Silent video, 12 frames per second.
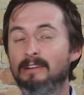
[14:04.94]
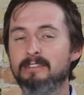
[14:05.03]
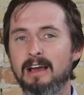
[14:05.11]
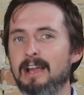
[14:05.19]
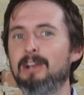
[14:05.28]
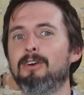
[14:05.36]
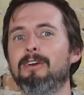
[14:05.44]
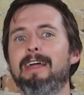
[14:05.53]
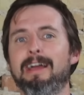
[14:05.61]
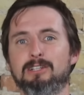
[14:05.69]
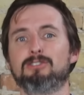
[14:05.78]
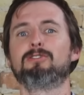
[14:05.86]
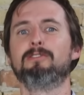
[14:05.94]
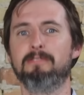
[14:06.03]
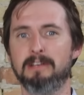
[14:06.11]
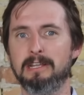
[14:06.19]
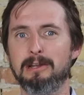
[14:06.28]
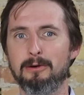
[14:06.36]
entire extra
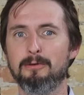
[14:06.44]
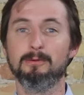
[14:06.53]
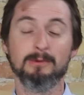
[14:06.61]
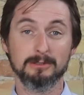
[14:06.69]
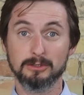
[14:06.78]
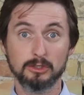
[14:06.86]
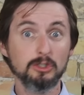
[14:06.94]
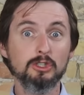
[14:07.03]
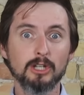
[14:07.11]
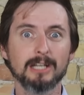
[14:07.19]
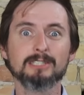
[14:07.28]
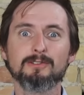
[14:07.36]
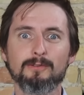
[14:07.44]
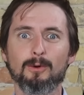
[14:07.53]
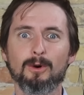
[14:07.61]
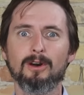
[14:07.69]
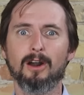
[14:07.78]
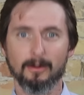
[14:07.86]
video just
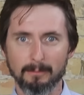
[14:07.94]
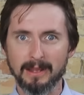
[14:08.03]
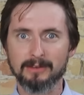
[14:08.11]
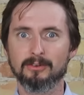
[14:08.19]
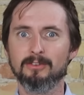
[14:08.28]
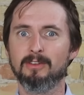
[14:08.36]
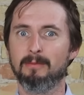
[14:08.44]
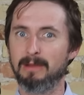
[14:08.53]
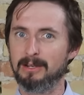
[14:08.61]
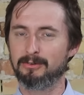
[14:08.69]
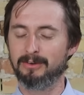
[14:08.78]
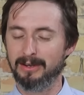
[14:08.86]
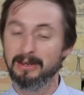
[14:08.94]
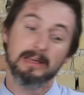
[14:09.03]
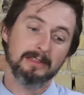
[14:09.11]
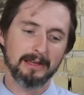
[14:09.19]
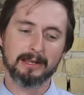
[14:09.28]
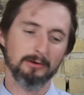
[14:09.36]
for our patrons at Patreon.
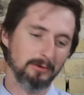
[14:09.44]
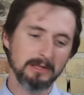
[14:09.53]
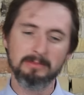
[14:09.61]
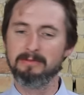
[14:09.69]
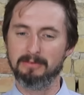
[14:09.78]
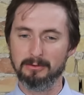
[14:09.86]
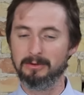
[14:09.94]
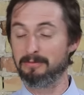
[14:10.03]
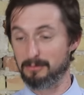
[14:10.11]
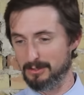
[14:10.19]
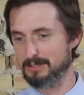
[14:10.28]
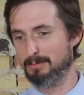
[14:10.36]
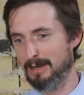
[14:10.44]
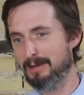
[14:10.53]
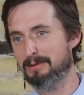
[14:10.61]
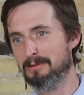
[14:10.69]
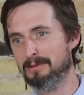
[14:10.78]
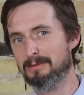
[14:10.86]
That can only be viewed, of course,
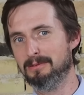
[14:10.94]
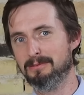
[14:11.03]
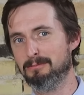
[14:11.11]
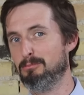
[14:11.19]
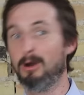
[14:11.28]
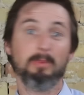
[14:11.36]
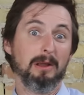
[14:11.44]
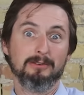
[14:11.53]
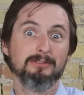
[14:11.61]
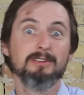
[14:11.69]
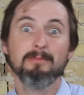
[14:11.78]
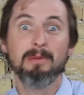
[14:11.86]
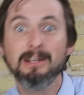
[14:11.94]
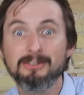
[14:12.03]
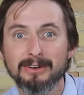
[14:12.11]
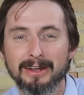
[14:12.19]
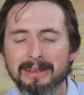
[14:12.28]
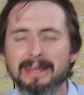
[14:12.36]
by our patrons at
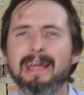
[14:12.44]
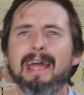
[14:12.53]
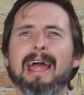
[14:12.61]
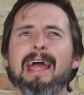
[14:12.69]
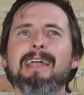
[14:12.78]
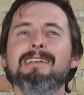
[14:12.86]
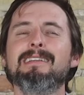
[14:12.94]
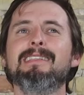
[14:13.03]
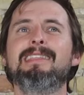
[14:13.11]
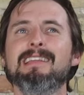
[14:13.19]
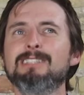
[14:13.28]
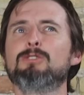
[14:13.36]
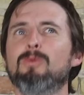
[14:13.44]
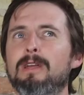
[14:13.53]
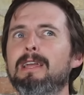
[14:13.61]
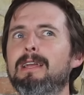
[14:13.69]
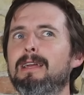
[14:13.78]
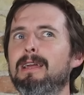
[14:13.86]
Patreon. And this
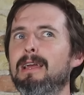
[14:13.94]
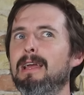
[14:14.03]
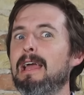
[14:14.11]
week,